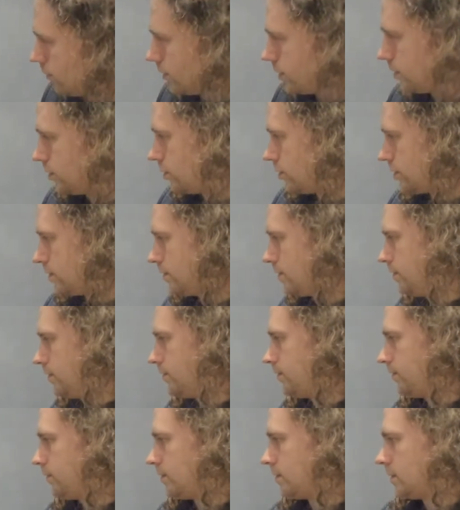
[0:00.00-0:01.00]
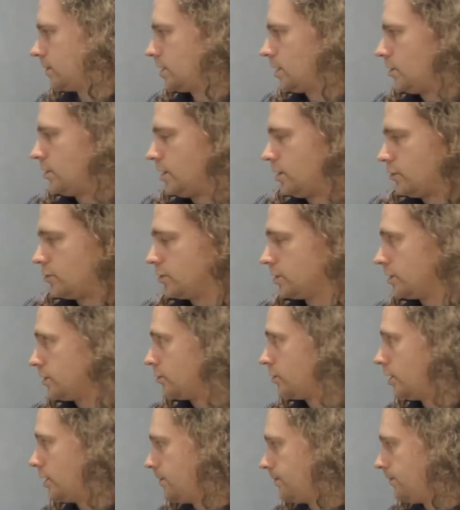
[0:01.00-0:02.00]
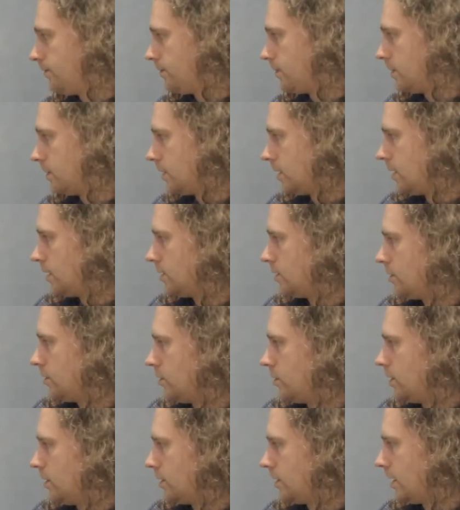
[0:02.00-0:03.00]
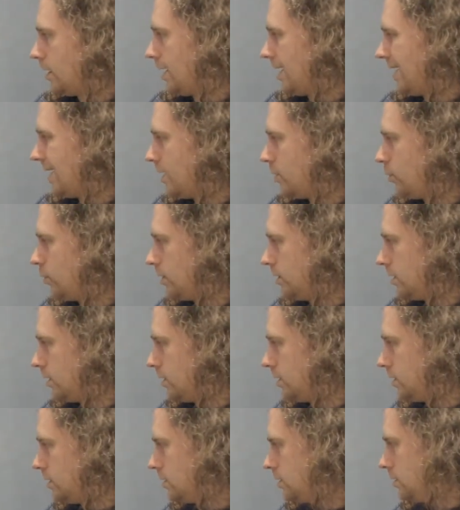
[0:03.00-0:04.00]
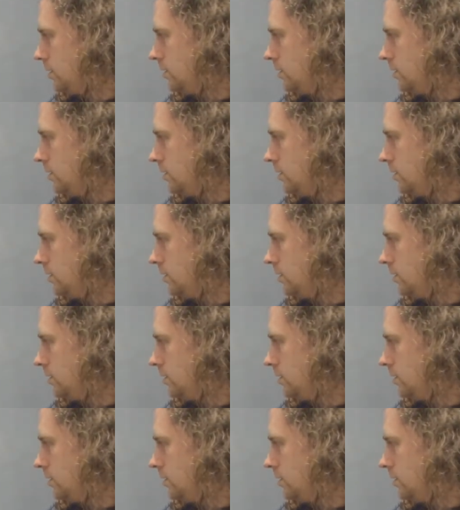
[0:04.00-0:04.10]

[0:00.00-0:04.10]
have a slot going across the grain. That's known as a housing